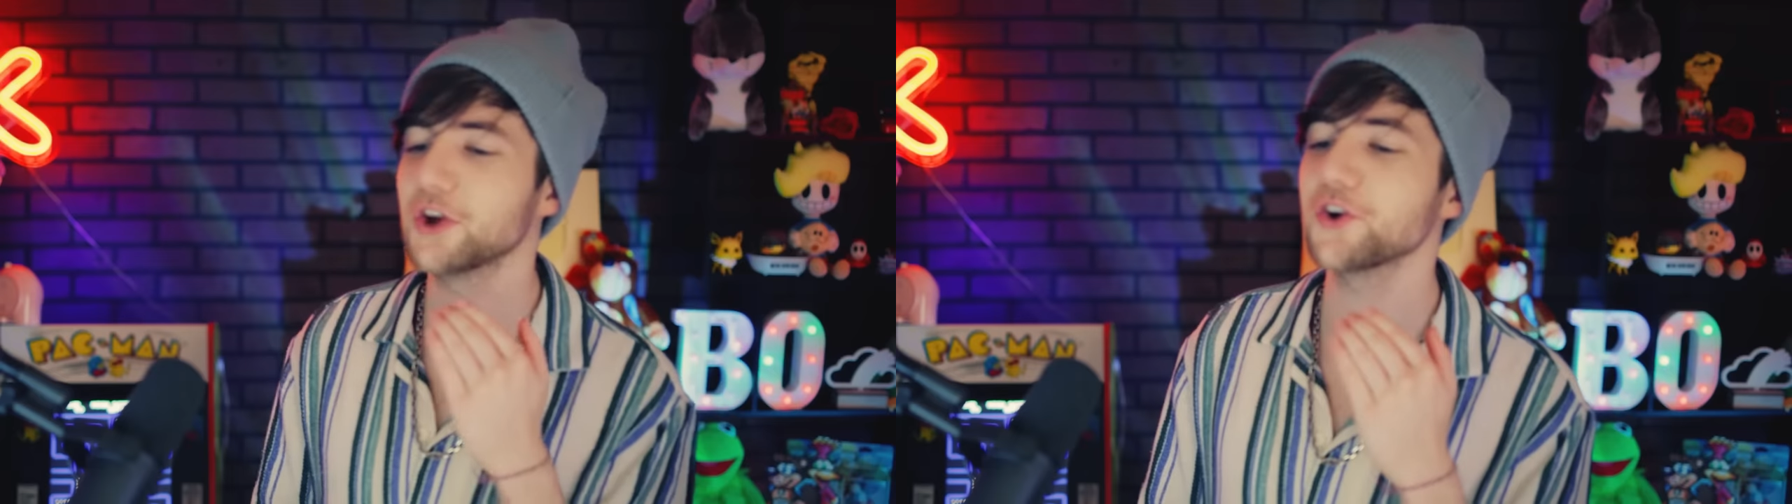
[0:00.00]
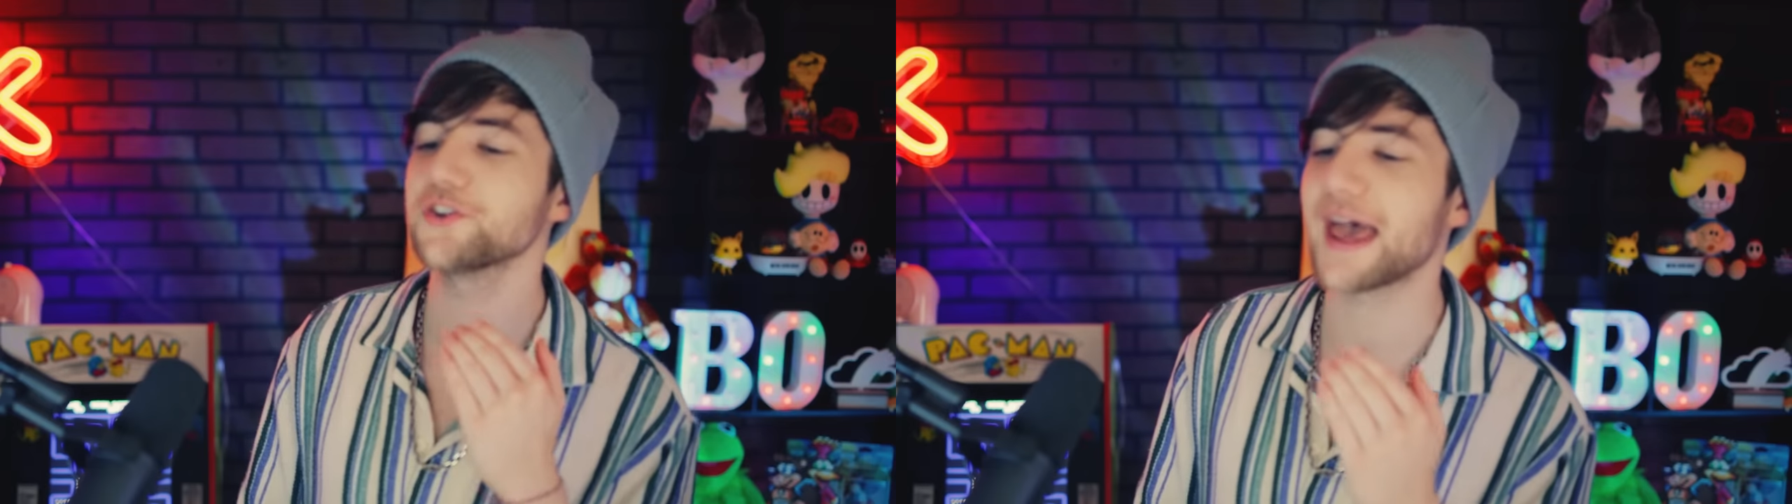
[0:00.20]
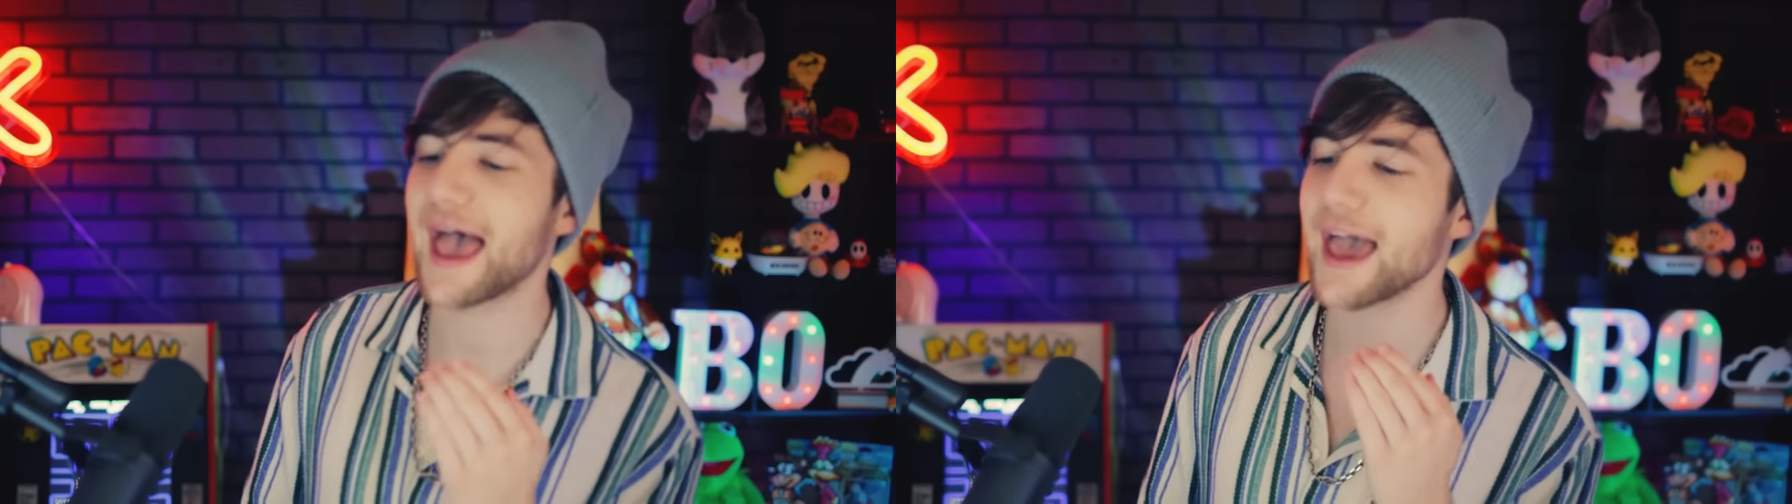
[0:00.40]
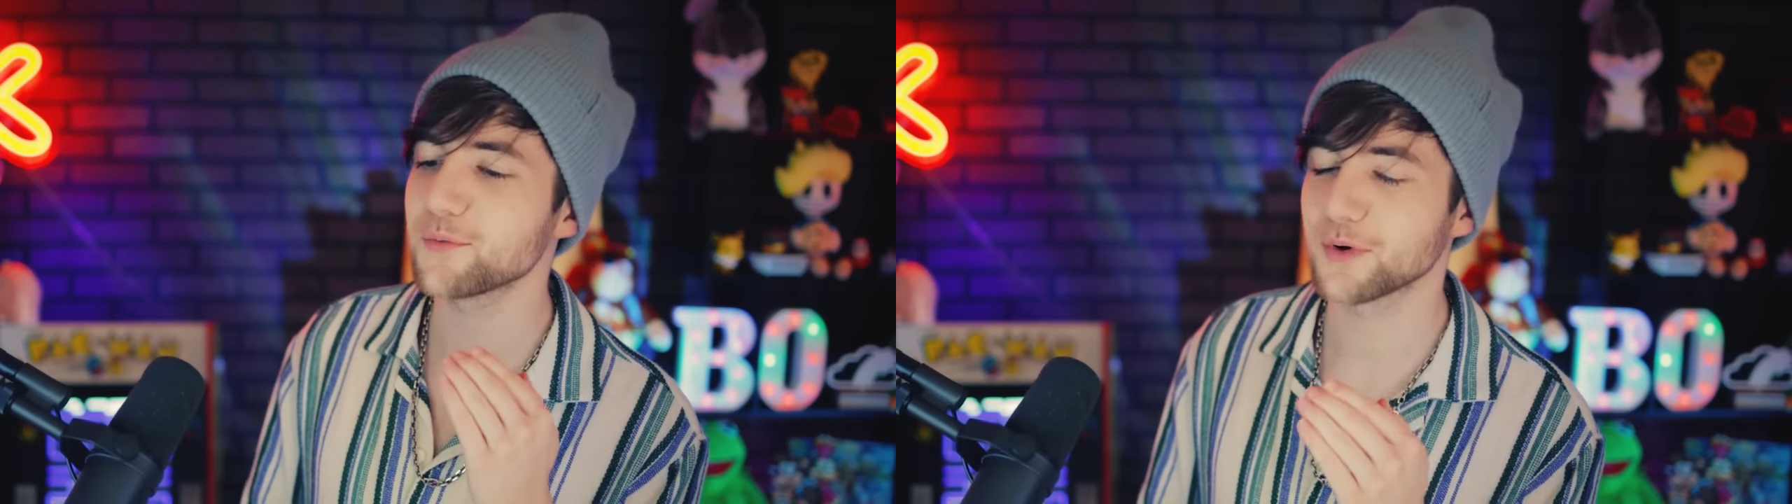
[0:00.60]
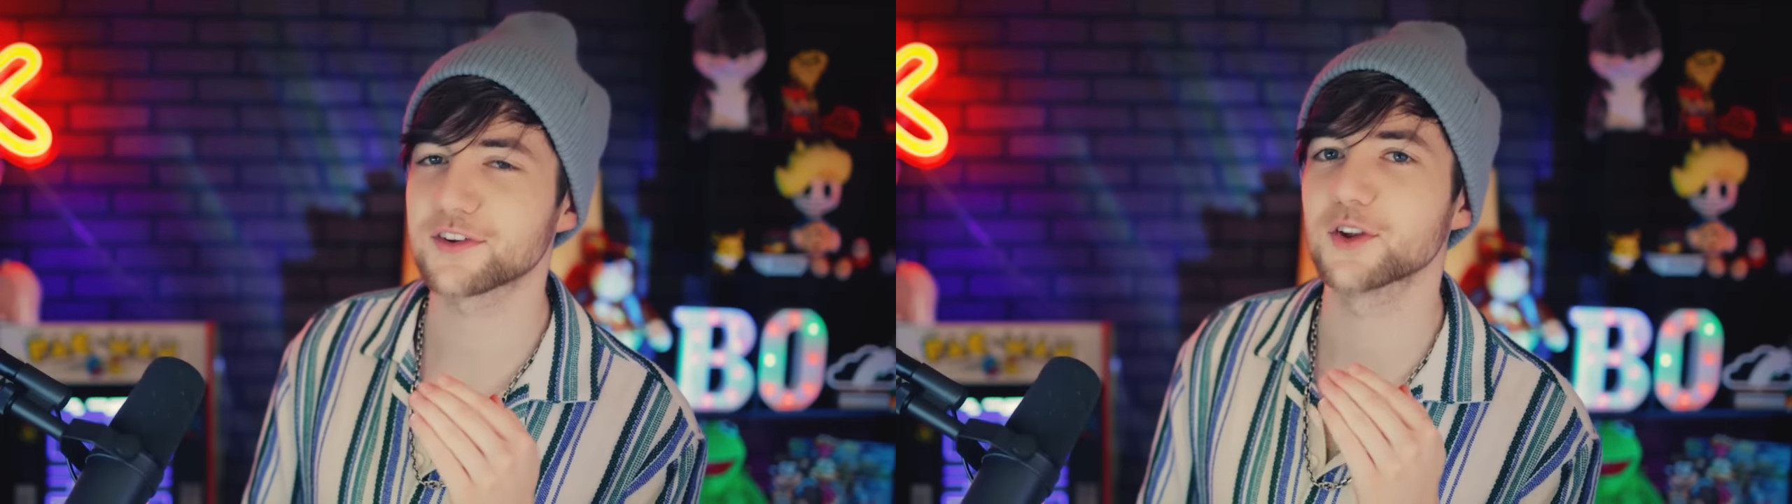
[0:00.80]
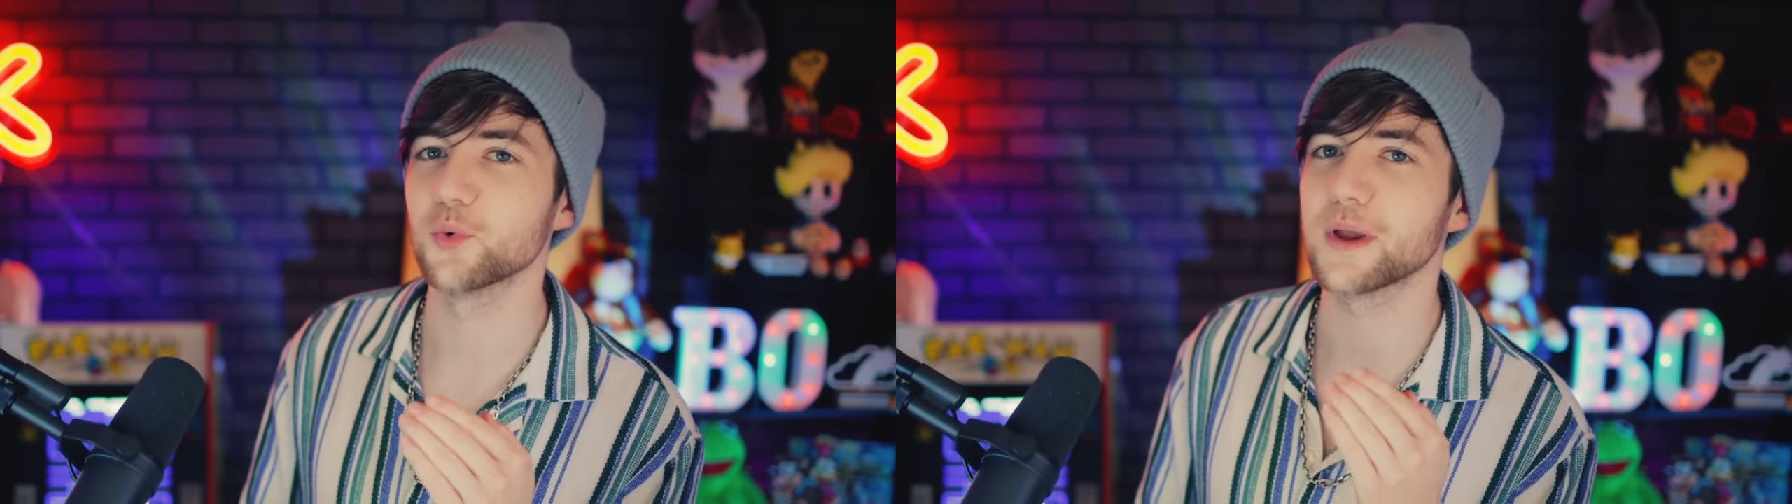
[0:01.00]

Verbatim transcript: Your dad was the